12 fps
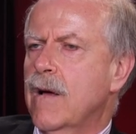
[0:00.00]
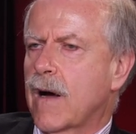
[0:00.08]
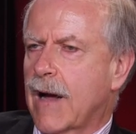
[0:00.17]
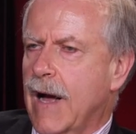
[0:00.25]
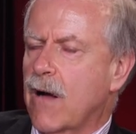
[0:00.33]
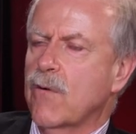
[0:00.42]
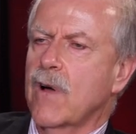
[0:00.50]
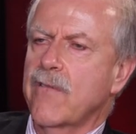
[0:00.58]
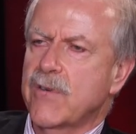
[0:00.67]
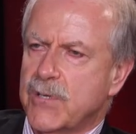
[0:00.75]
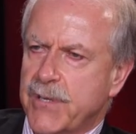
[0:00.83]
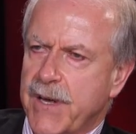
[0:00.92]
account,
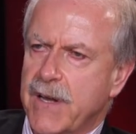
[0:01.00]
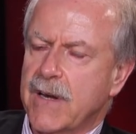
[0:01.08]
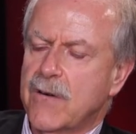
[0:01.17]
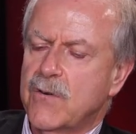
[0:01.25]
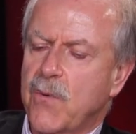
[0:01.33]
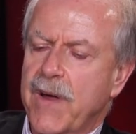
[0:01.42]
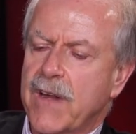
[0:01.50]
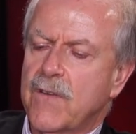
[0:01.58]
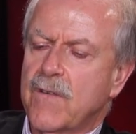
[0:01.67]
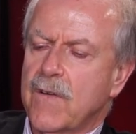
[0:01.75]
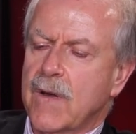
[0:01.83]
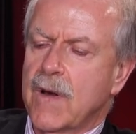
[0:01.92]
obviously, and
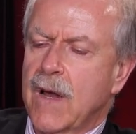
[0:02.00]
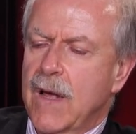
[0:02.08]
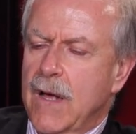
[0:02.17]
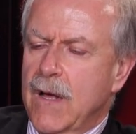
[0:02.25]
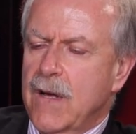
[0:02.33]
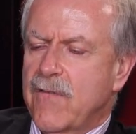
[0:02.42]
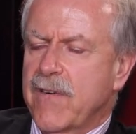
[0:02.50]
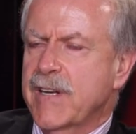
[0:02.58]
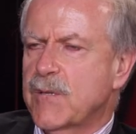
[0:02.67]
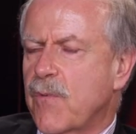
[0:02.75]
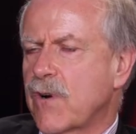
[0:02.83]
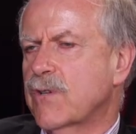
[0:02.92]
tweets and
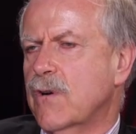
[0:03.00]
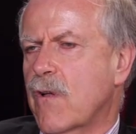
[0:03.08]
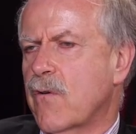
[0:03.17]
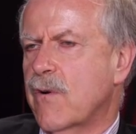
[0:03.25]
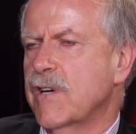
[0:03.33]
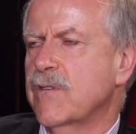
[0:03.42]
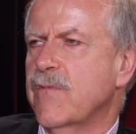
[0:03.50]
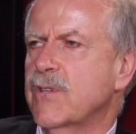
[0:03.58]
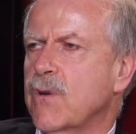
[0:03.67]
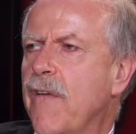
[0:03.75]
Facebooks and all the rest of it.